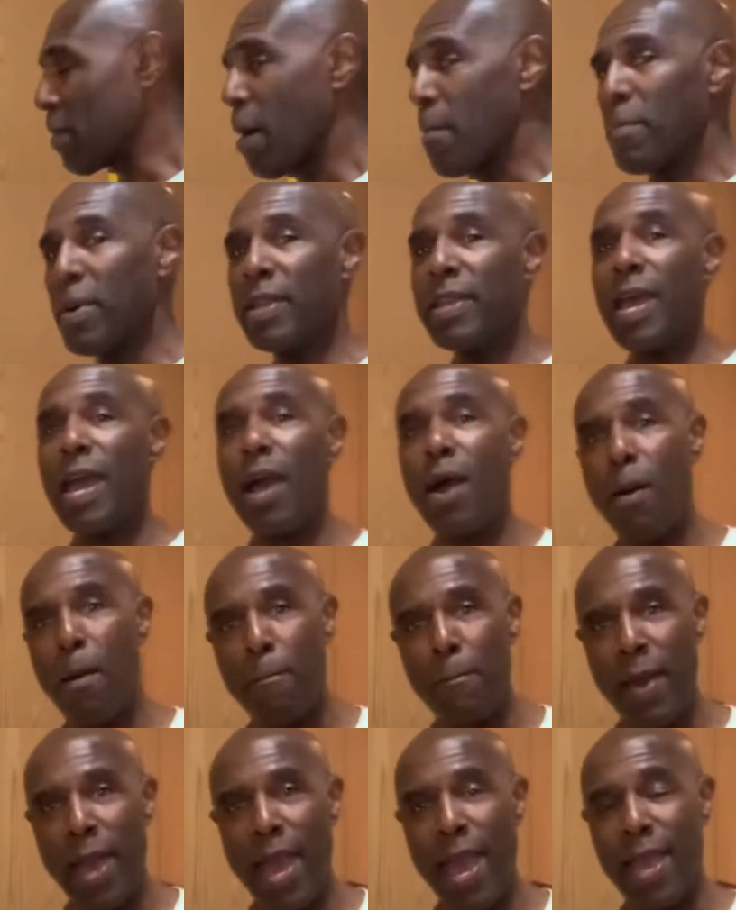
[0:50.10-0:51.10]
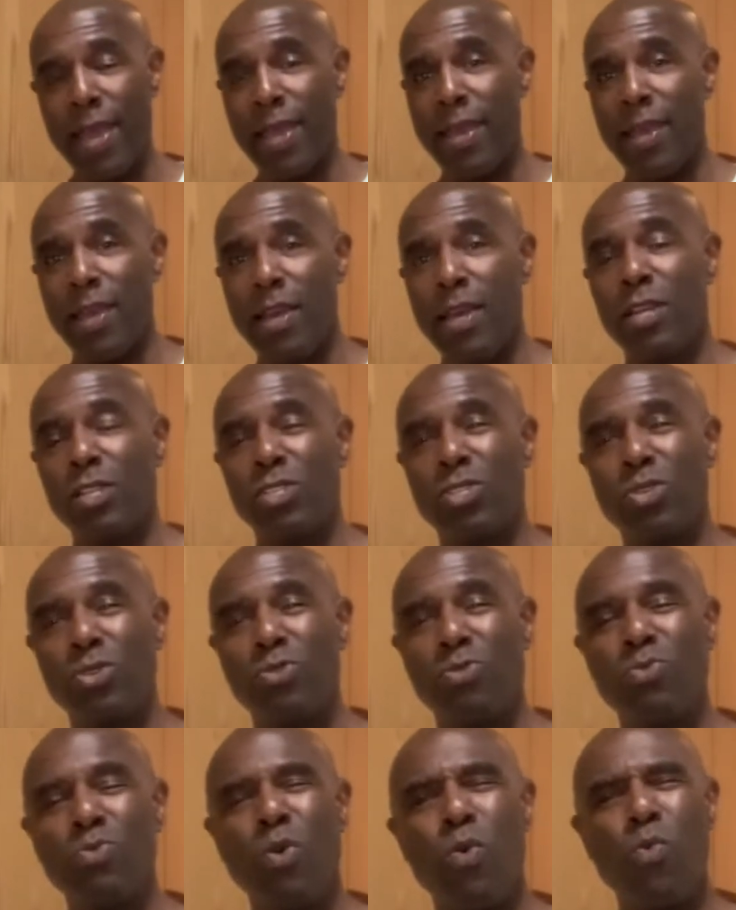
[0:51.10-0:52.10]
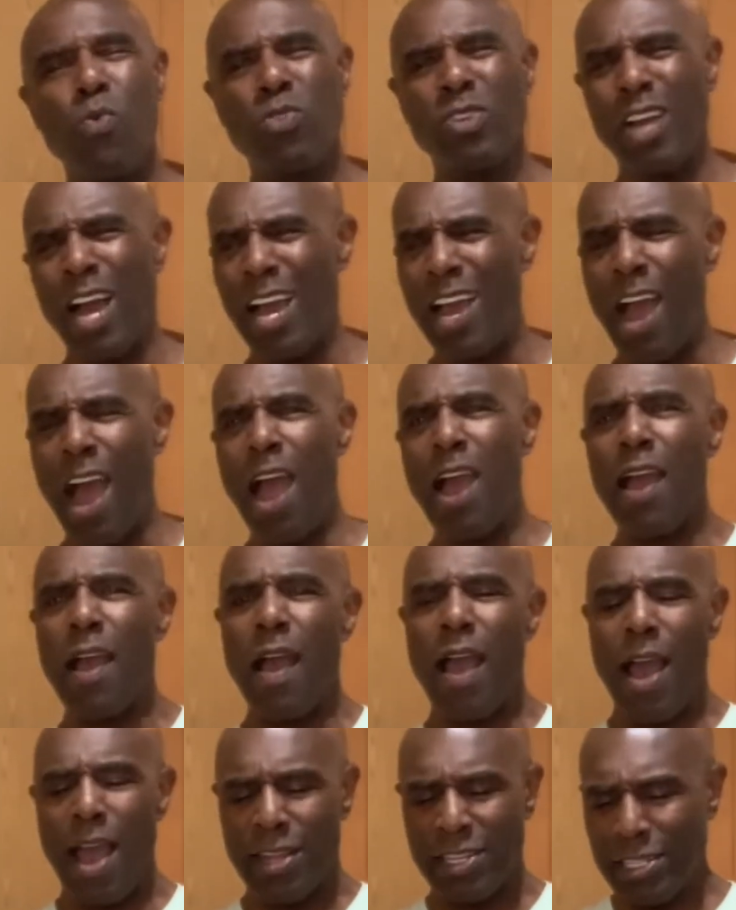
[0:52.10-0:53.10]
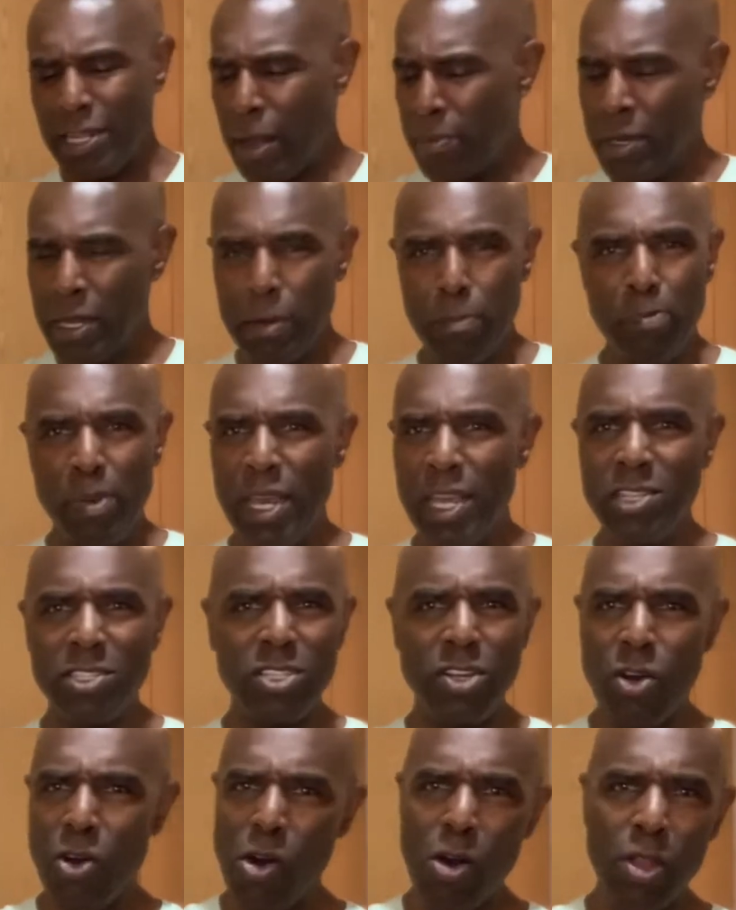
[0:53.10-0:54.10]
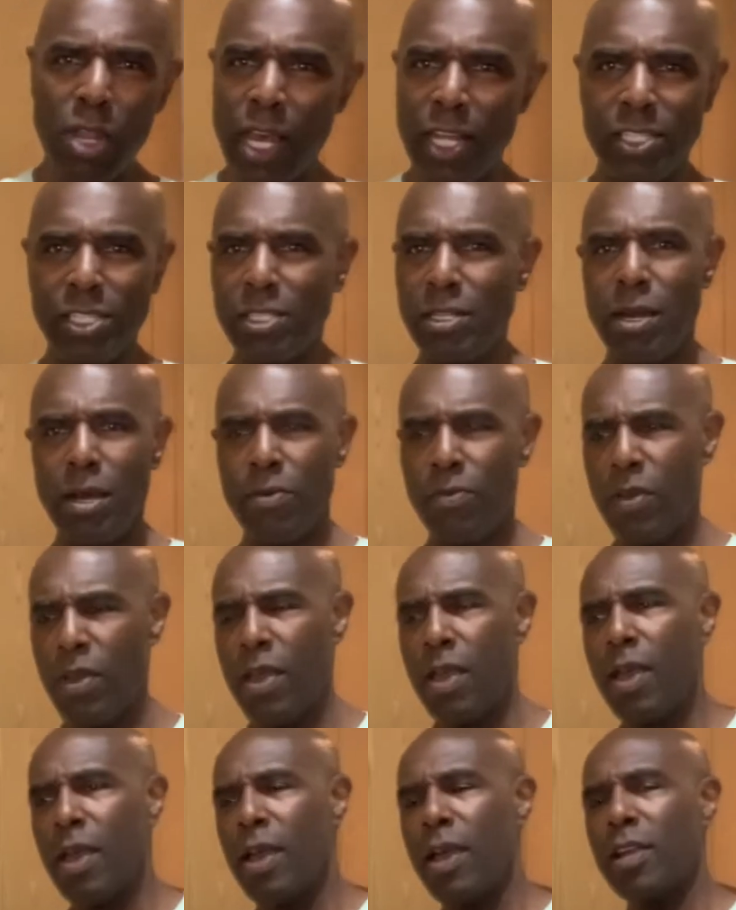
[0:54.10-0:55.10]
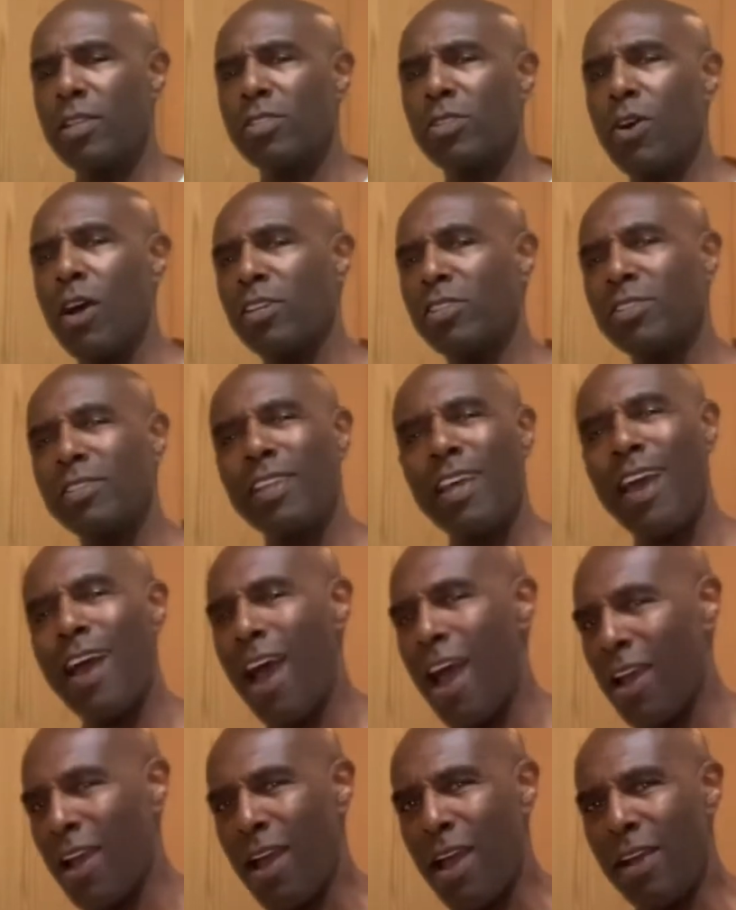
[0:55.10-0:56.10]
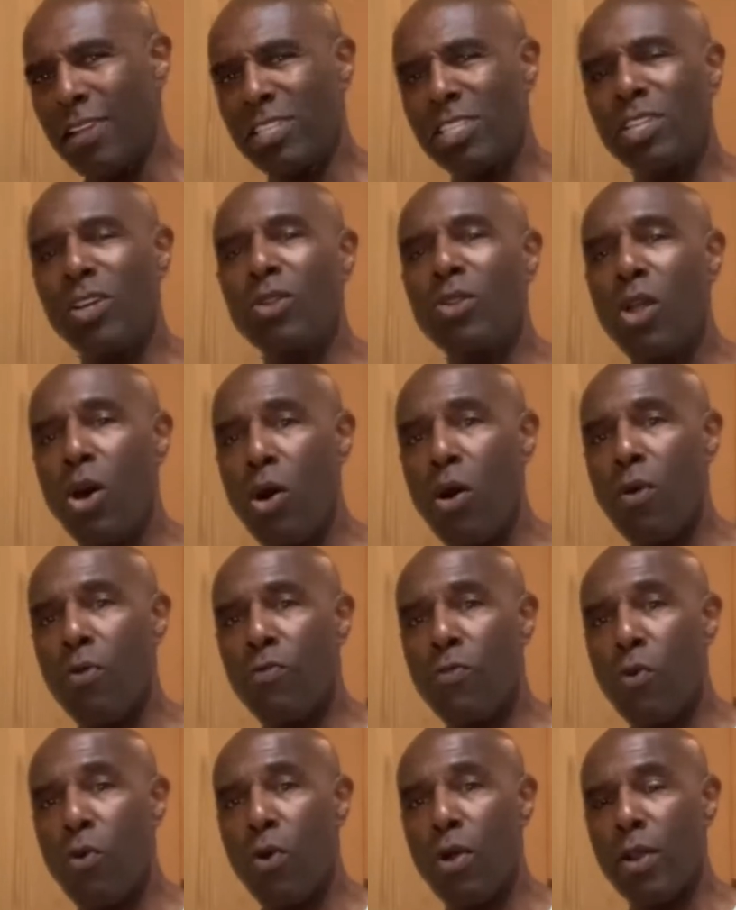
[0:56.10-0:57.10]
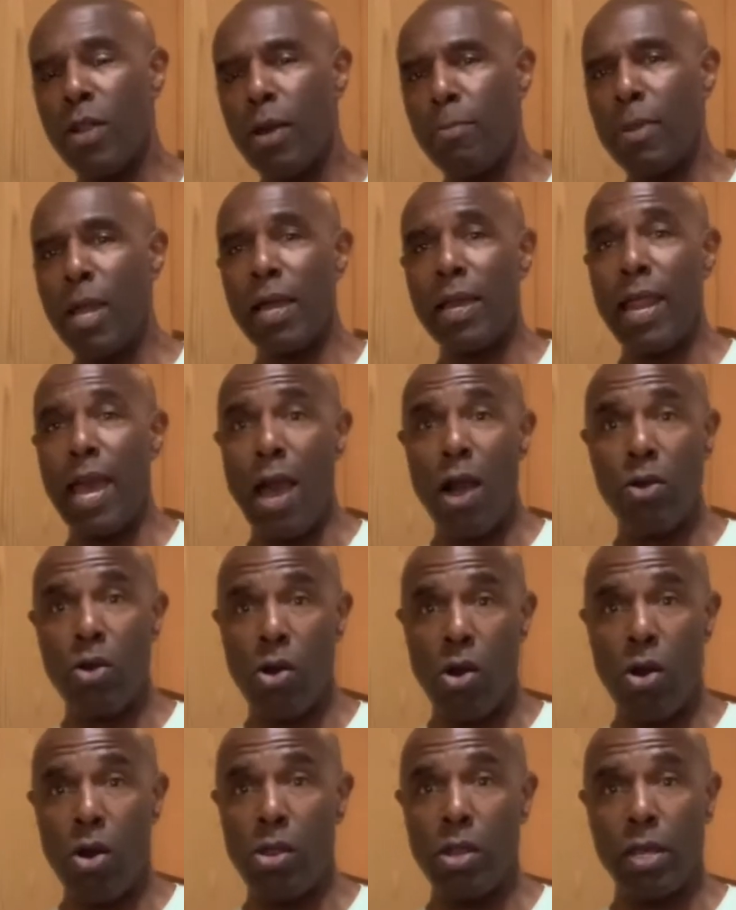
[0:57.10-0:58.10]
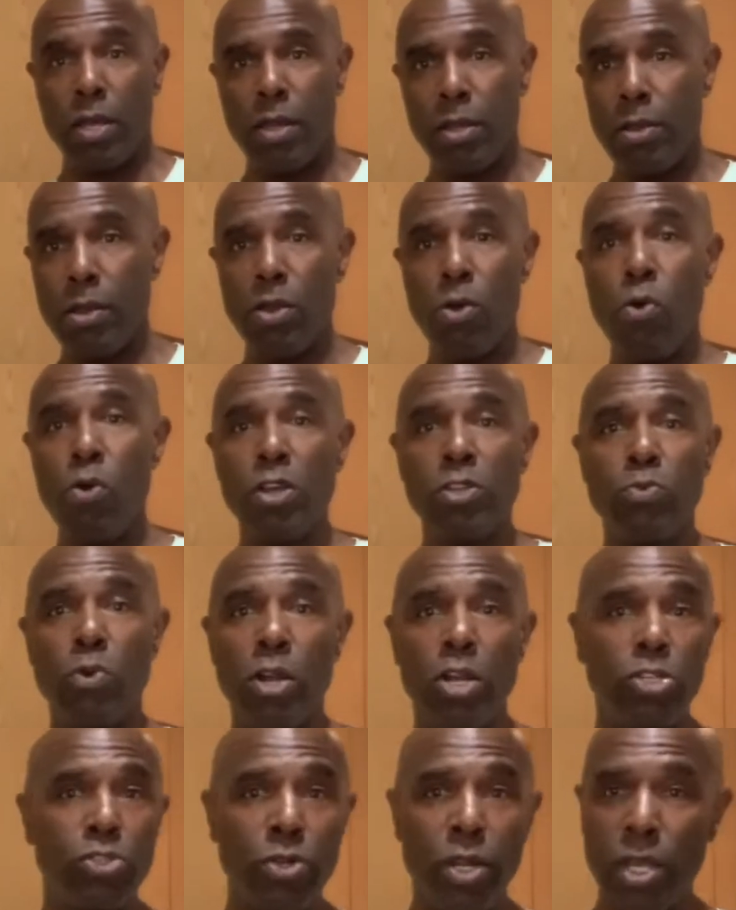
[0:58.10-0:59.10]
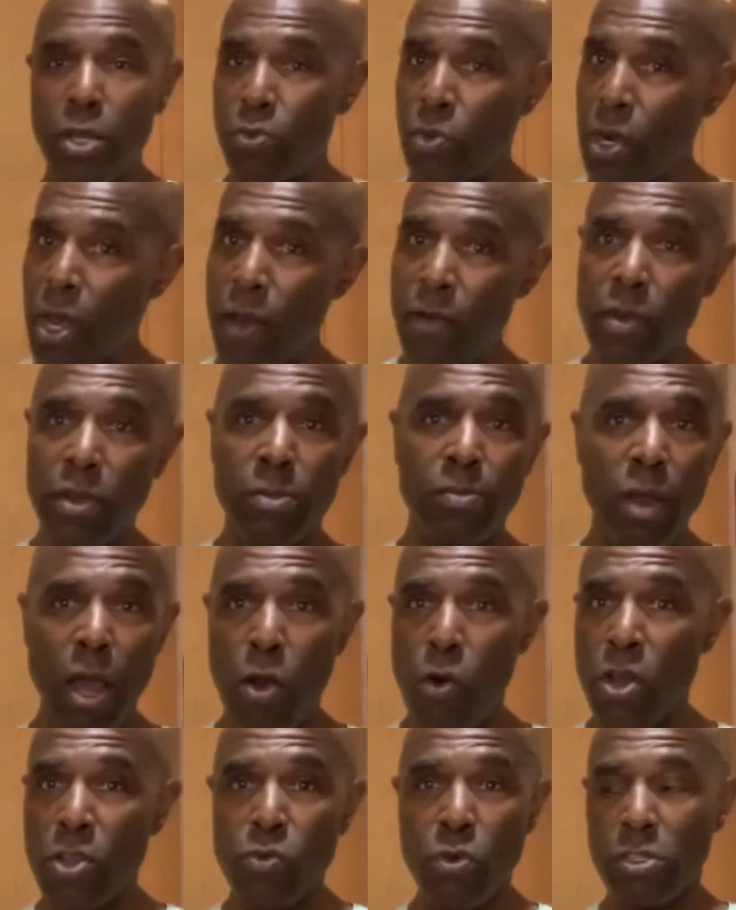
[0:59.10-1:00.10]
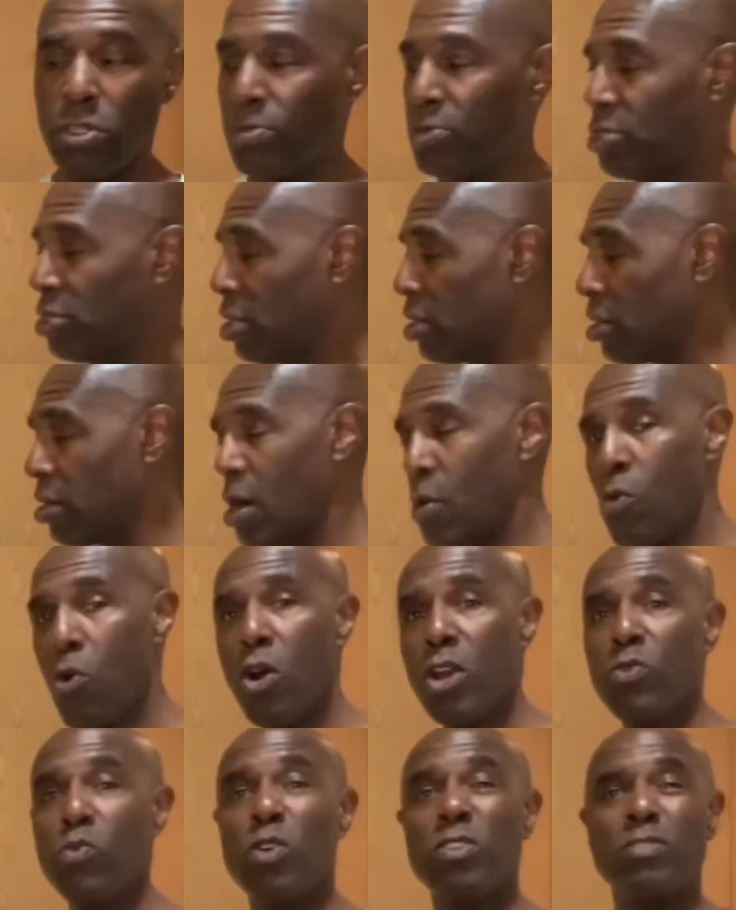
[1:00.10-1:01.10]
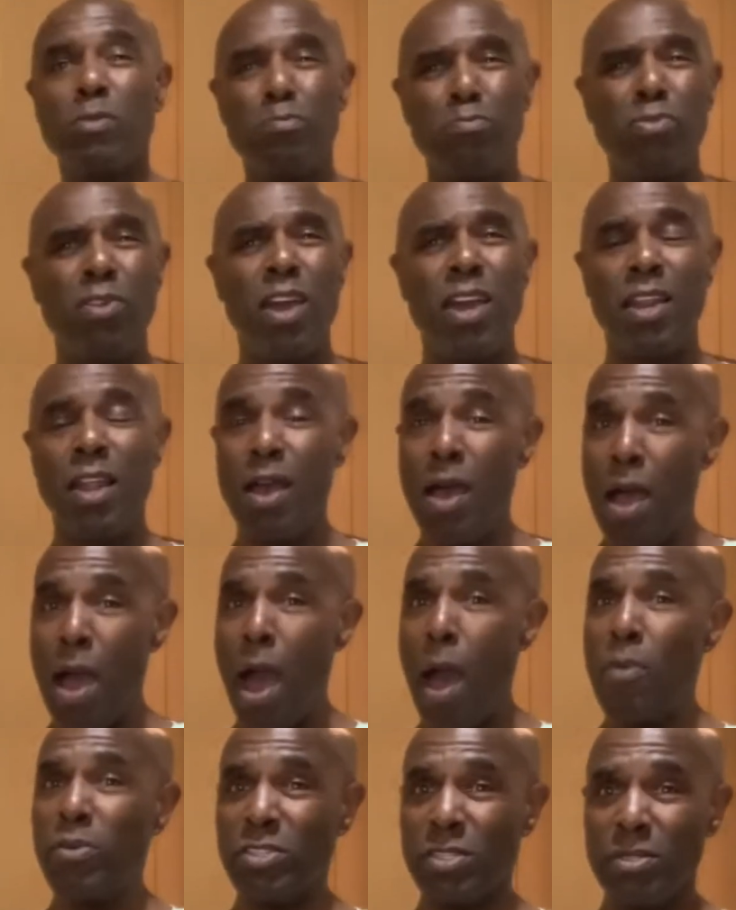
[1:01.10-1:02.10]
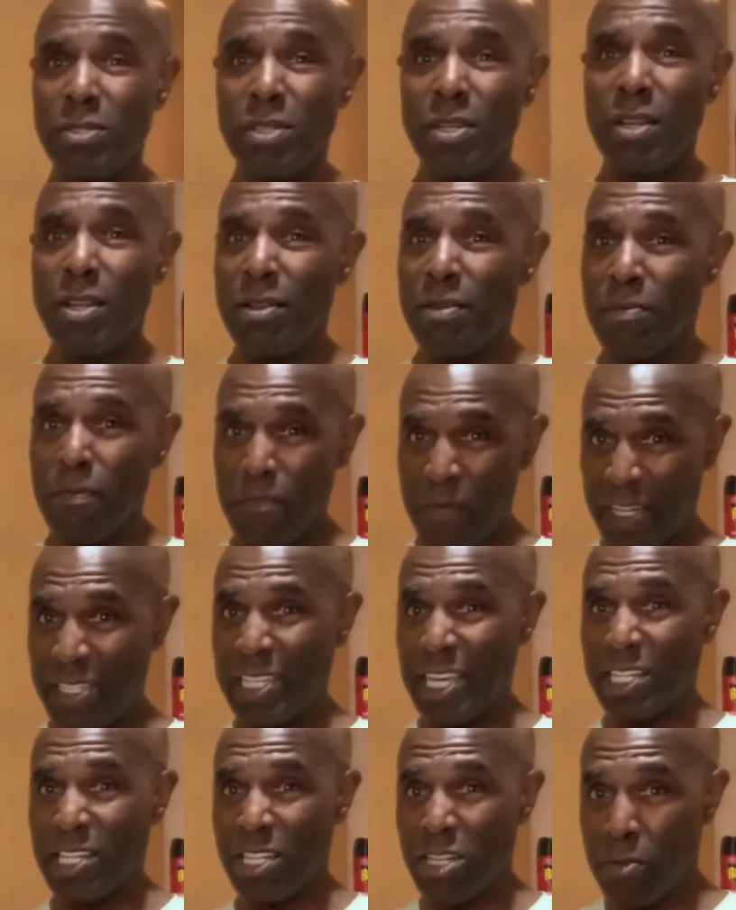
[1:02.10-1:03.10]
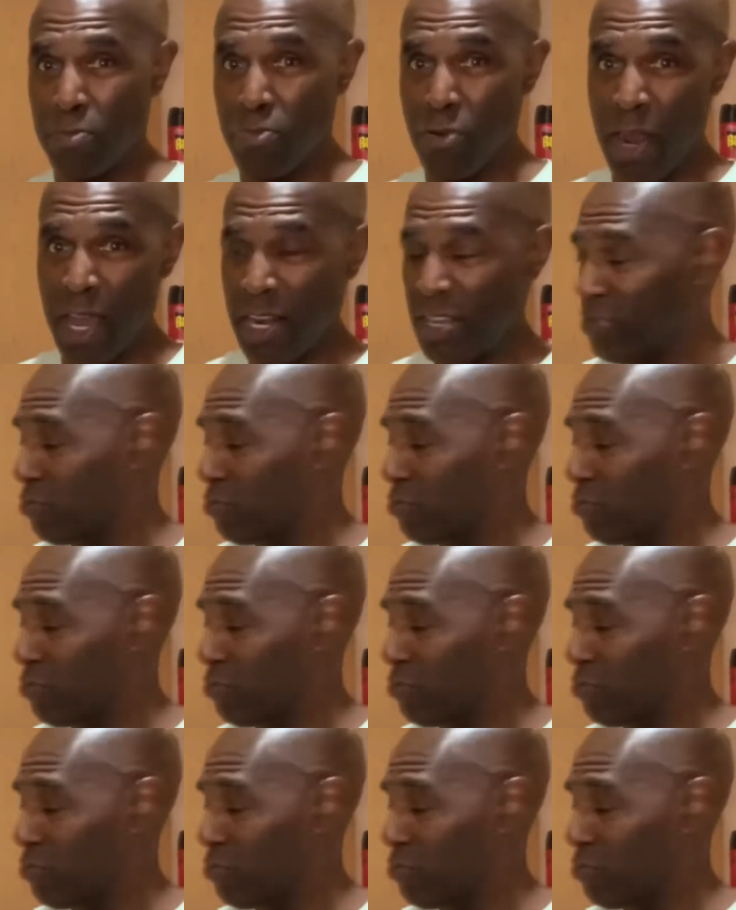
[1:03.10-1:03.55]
but now I'm back to, I stopped eating pizza, all that stuff. And so I still long for it. I'm like an alcoholic. I always want to drink whatever. I always want some sugar. I always want some bread. I was addicted to bread as